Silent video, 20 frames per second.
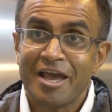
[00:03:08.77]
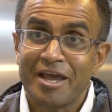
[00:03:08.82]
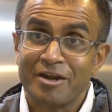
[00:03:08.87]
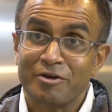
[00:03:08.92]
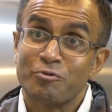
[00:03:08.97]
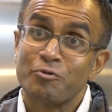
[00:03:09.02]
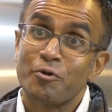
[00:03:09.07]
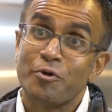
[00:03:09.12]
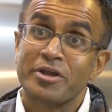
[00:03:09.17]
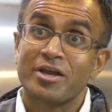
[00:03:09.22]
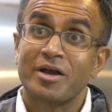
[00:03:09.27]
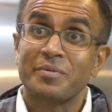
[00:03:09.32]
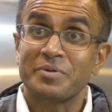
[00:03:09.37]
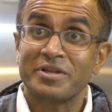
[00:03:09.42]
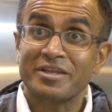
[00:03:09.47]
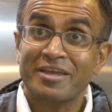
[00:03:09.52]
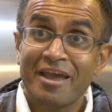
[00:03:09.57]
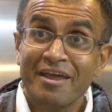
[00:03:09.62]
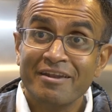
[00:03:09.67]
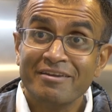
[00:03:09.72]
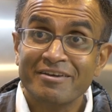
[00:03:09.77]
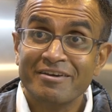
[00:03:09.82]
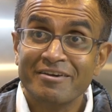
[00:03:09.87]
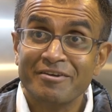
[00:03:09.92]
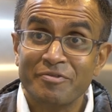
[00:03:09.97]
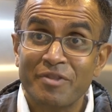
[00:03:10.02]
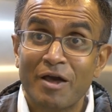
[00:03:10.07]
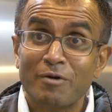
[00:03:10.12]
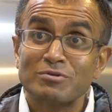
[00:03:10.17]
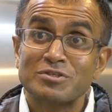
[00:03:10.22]
And growing up in
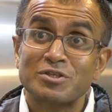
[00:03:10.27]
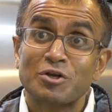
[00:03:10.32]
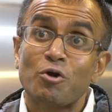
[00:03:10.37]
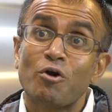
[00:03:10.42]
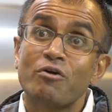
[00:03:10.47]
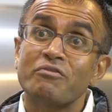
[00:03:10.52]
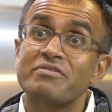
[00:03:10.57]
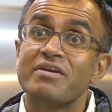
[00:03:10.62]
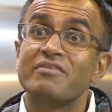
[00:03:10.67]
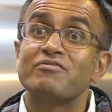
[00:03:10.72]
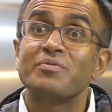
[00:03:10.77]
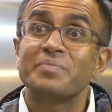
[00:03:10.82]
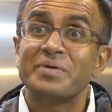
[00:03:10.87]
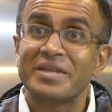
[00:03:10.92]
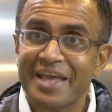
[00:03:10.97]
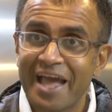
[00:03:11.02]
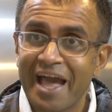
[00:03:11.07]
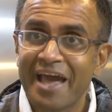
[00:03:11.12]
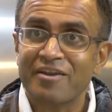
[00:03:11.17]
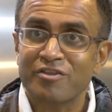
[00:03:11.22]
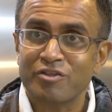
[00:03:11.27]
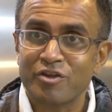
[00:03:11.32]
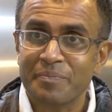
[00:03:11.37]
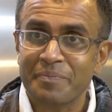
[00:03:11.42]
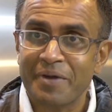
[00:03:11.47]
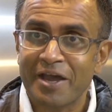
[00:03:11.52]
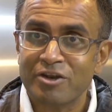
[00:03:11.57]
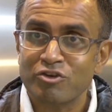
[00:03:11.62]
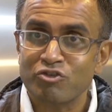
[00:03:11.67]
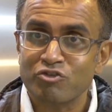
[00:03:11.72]
Kenya, that was the coffee everybody had in their
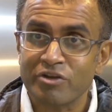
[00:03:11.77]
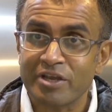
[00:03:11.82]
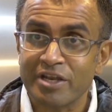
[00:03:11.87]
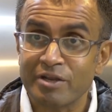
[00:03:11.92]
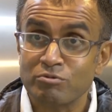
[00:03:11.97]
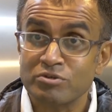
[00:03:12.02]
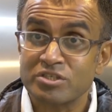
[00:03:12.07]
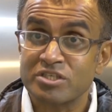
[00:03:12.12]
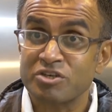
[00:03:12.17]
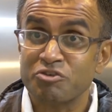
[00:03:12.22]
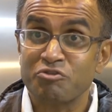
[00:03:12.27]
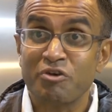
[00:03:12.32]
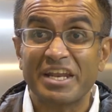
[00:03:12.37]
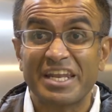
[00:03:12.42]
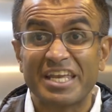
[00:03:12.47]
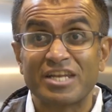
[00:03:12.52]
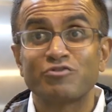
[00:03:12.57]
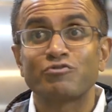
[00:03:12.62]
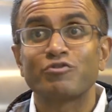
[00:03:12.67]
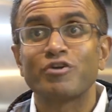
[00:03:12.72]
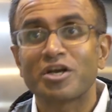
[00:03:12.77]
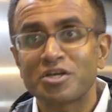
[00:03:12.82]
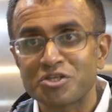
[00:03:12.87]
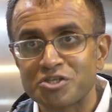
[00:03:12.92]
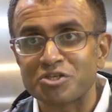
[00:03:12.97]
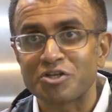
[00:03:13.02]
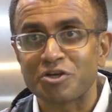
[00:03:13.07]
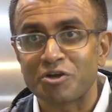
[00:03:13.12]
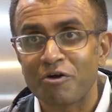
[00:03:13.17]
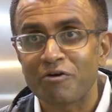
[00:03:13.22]
pantry. And it was a great
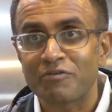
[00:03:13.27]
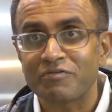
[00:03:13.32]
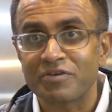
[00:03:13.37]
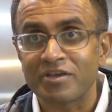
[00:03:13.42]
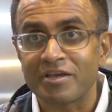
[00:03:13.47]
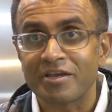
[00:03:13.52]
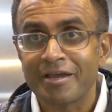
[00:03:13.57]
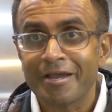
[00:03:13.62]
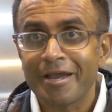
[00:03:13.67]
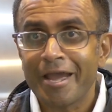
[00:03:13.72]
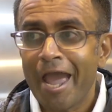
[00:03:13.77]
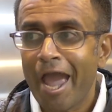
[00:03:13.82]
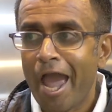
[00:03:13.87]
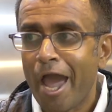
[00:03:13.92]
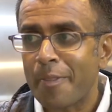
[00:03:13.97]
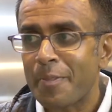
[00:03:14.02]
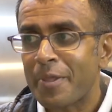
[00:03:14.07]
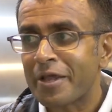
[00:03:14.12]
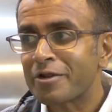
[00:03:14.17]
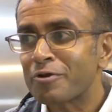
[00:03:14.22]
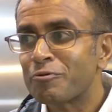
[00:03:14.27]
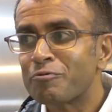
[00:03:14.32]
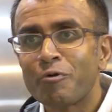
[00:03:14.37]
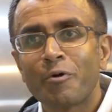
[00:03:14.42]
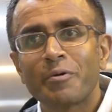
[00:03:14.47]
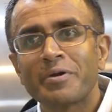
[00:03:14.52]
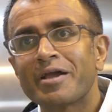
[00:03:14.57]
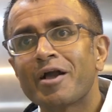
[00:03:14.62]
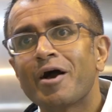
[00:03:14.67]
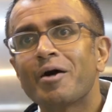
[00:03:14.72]
introduction to coffee. And then
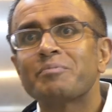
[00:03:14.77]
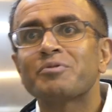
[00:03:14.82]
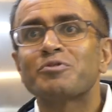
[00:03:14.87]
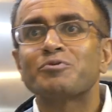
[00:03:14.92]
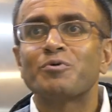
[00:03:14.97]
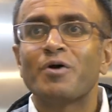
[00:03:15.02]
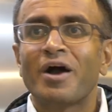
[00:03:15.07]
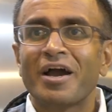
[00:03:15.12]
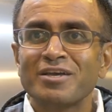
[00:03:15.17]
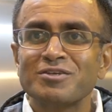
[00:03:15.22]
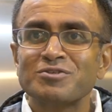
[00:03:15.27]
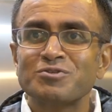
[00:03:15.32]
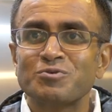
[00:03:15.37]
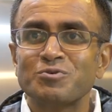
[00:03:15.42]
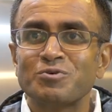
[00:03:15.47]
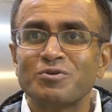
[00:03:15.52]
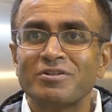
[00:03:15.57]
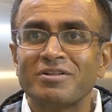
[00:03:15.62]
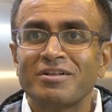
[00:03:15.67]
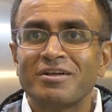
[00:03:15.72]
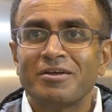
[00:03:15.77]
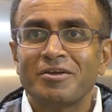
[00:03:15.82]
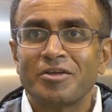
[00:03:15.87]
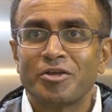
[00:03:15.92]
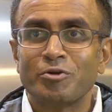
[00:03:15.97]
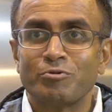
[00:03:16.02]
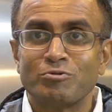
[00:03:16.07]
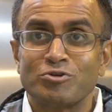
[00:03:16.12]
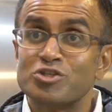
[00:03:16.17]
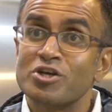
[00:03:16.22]
growing up through high school,
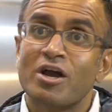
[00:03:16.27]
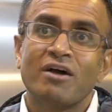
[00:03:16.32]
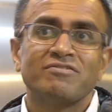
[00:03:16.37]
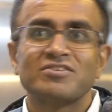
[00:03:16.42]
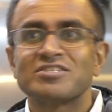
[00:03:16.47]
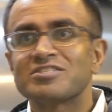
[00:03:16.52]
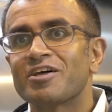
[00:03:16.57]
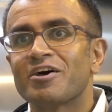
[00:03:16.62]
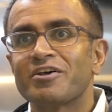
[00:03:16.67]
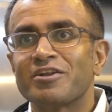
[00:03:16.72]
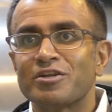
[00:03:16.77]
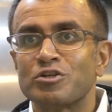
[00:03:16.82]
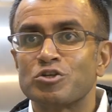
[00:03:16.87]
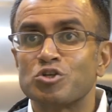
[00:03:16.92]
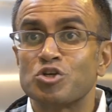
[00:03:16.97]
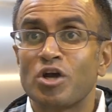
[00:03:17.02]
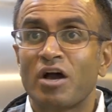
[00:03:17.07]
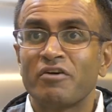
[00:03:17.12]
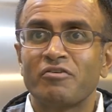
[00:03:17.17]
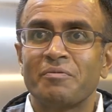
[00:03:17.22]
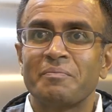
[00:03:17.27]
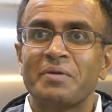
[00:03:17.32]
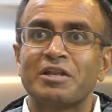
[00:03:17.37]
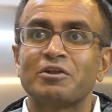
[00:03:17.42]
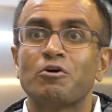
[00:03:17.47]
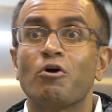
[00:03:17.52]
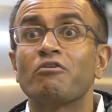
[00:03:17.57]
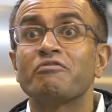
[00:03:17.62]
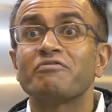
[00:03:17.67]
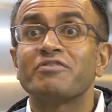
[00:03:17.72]
you know, Java started, and Java
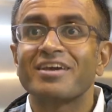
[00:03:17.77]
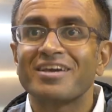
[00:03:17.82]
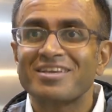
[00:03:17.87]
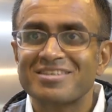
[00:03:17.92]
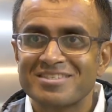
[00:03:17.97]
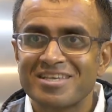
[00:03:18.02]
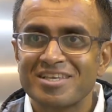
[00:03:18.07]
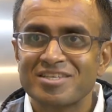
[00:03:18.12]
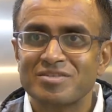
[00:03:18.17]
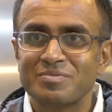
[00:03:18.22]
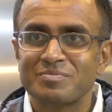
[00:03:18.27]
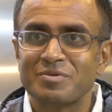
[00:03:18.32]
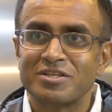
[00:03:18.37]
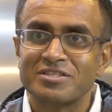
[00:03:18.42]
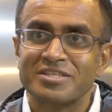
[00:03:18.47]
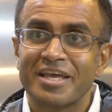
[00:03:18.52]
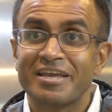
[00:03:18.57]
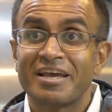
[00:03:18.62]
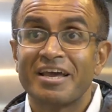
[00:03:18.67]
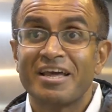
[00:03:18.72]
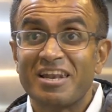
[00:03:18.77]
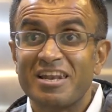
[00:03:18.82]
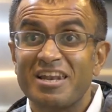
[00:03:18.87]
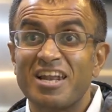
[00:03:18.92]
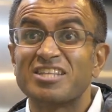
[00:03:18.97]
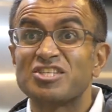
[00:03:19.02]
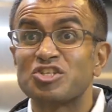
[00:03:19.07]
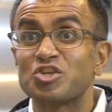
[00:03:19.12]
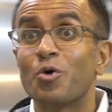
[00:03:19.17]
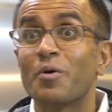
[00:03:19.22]
made coffee accessible. It's like,
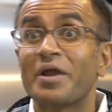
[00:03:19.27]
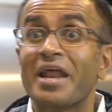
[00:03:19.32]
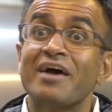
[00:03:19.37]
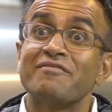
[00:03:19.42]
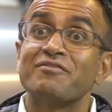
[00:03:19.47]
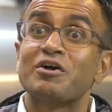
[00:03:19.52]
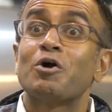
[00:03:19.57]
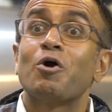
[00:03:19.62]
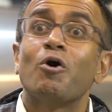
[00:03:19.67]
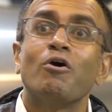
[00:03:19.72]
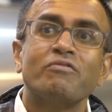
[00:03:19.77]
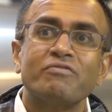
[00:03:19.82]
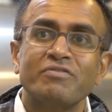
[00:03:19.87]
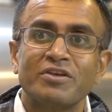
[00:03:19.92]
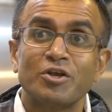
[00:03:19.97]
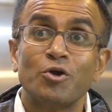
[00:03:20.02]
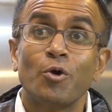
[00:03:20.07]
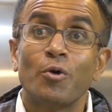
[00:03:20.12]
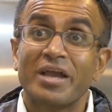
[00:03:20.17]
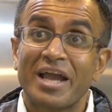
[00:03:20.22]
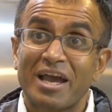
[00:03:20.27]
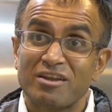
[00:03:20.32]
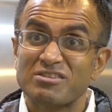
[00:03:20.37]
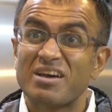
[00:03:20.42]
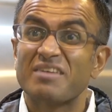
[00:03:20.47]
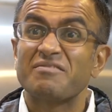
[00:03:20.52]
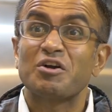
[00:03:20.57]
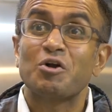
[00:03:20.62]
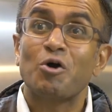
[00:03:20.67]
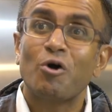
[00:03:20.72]
let's go and have a coffee. Going out
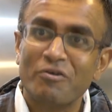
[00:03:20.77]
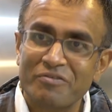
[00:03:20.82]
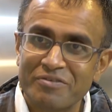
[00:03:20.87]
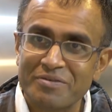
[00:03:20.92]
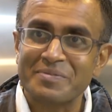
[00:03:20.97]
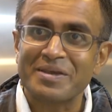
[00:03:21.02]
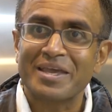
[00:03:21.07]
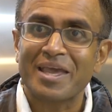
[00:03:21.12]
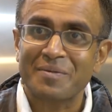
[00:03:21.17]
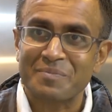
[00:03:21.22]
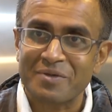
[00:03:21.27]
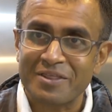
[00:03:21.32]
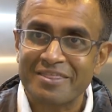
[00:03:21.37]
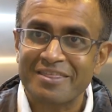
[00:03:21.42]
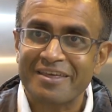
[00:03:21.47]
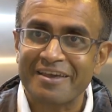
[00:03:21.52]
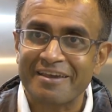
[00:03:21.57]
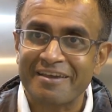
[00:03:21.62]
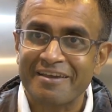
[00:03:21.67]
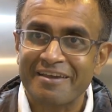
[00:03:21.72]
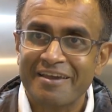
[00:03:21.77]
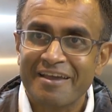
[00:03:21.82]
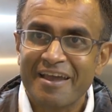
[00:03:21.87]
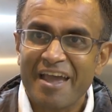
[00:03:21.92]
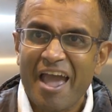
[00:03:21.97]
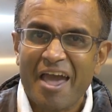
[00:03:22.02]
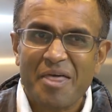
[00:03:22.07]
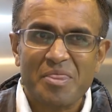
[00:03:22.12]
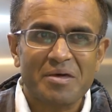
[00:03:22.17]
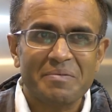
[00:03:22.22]
to have a coffee became a thing.
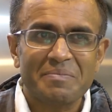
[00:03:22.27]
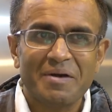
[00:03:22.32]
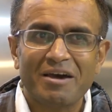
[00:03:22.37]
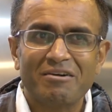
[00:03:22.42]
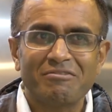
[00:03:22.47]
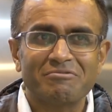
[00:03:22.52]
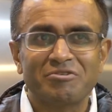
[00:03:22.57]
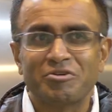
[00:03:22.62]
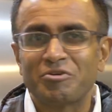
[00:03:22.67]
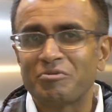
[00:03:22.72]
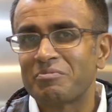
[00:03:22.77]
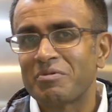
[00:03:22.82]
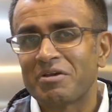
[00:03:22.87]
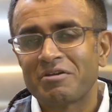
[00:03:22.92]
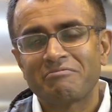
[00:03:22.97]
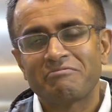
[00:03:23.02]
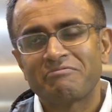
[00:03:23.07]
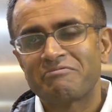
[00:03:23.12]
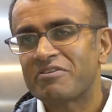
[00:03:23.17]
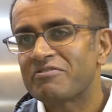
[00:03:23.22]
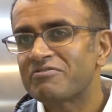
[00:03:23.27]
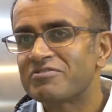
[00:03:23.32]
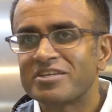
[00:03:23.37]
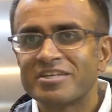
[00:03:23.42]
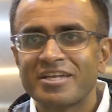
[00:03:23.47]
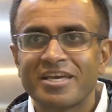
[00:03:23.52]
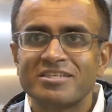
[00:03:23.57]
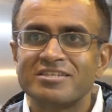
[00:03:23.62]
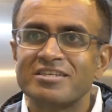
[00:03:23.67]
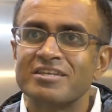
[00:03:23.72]
And about, you know,
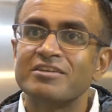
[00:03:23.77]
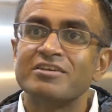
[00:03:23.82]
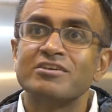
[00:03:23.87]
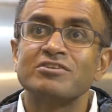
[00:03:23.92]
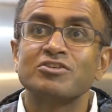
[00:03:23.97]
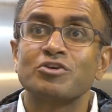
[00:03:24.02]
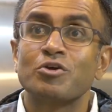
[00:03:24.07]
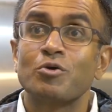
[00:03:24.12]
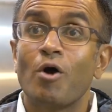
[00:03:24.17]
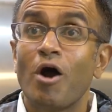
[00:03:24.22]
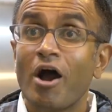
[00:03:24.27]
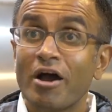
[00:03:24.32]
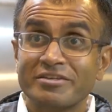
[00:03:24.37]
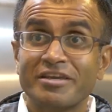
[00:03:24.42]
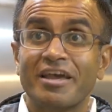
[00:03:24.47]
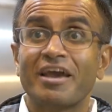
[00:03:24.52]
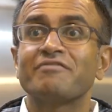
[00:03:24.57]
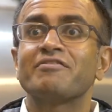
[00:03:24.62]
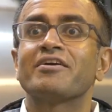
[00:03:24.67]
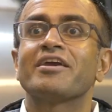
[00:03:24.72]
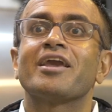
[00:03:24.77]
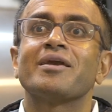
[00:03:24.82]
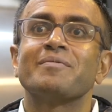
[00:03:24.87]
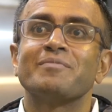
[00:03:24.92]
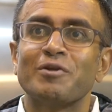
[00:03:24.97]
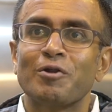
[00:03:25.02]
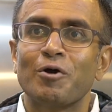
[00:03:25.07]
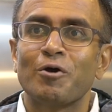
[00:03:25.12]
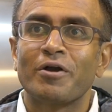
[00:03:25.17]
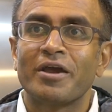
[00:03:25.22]
fifteen, eighteen years ago, Art Cafe
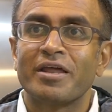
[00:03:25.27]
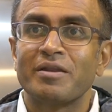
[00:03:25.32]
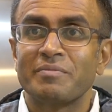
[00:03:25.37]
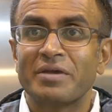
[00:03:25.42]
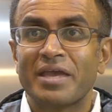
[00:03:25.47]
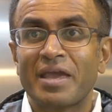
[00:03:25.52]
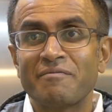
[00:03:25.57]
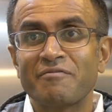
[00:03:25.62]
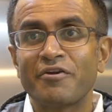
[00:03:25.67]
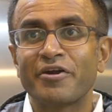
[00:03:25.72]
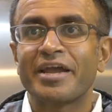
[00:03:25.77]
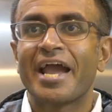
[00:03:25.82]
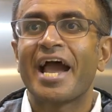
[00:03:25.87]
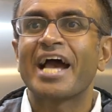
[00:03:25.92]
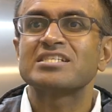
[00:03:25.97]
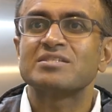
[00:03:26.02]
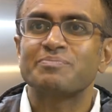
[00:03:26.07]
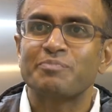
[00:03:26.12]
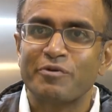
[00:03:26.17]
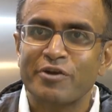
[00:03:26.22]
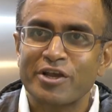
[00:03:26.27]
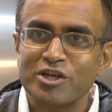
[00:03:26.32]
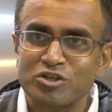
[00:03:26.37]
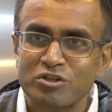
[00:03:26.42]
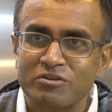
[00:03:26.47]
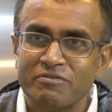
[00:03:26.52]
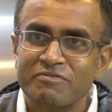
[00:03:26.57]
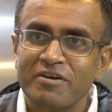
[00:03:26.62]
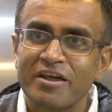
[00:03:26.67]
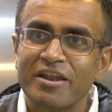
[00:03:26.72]
came along, and it became very
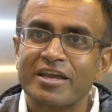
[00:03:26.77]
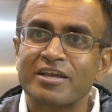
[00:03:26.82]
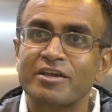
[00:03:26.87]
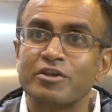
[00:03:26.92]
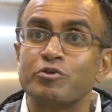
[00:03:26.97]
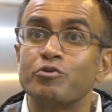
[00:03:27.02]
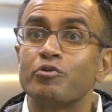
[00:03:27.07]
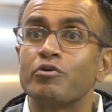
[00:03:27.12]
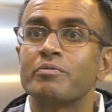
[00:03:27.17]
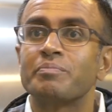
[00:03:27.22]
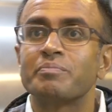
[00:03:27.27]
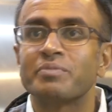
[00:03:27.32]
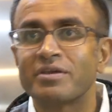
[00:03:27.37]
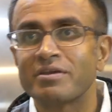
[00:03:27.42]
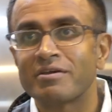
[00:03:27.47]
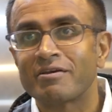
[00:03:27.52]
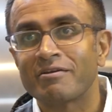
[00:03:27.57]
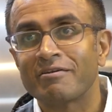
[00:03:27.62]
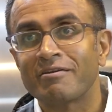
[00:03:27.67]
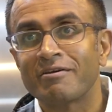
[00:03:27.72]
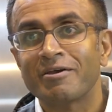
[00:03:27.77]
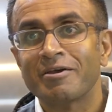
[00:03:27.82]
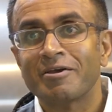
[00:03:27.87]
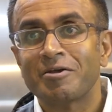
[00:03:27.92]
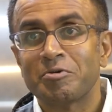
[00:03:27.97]
aspirational. It felt like a European